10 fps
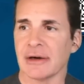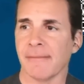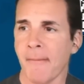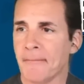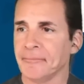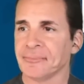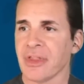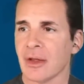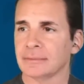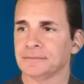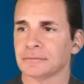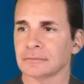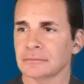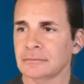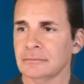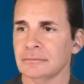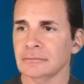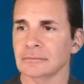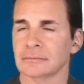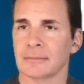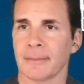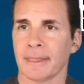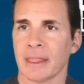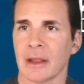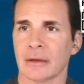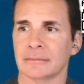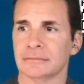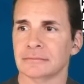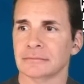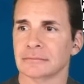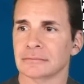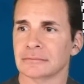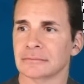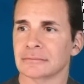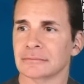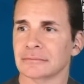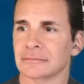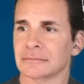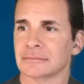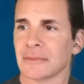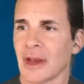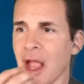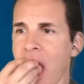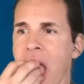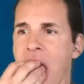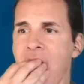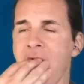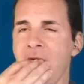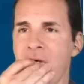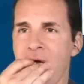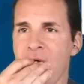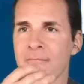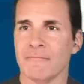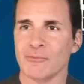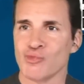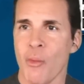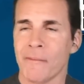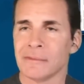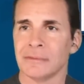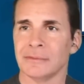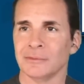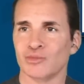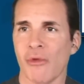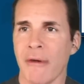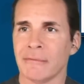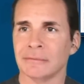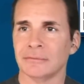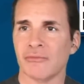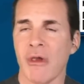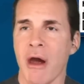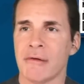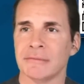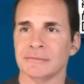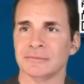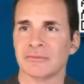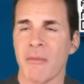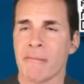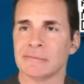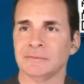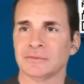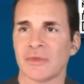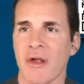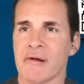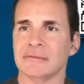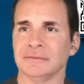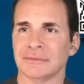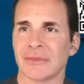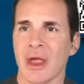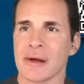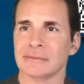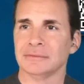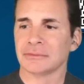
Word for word: Go and arrest people that didn't even know, that didn't even go in. But Ray Epps and others that were doing the same thing, they leave them alone.